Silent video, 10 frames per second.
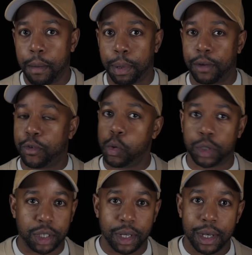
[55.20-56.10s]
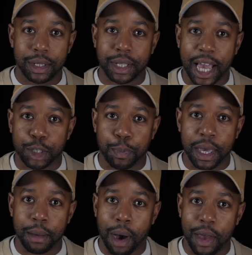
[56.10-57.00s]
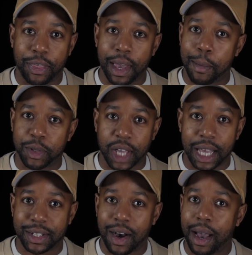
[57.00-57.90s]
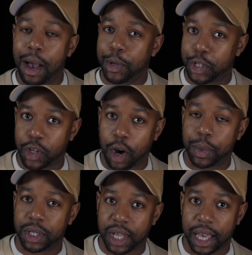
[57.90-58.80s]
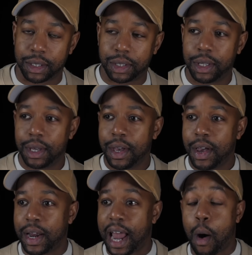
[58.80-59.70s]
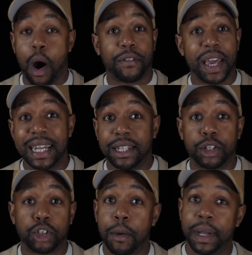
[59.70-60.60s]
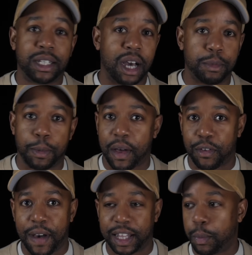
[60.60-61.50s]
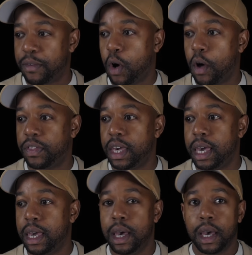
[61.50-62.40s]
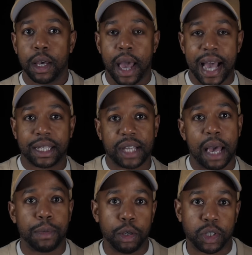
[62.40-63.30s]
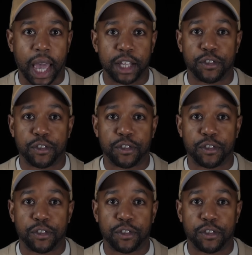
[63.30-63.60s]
But of course, skates being my thing, I'm the skates guy, I'm going to start with skates. Now, I've hinted so many times about the fact that we've got the SMU skates